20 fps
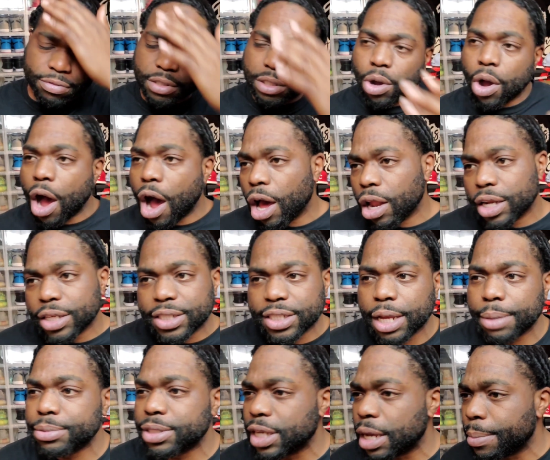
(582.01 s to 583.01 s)
So all of
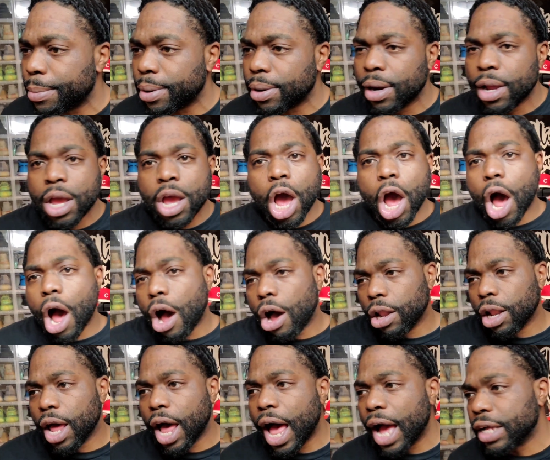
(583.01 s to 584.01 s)
September,
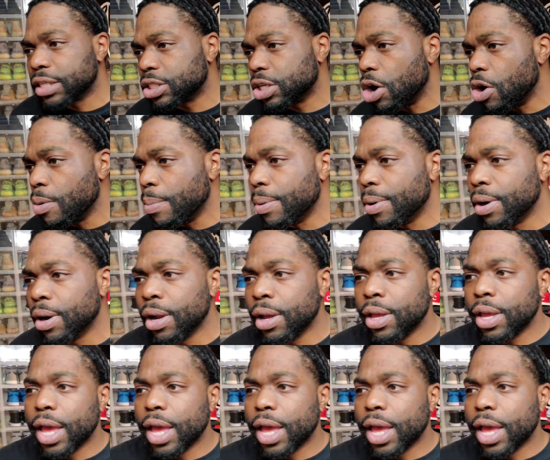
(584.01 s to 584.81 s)
all of October,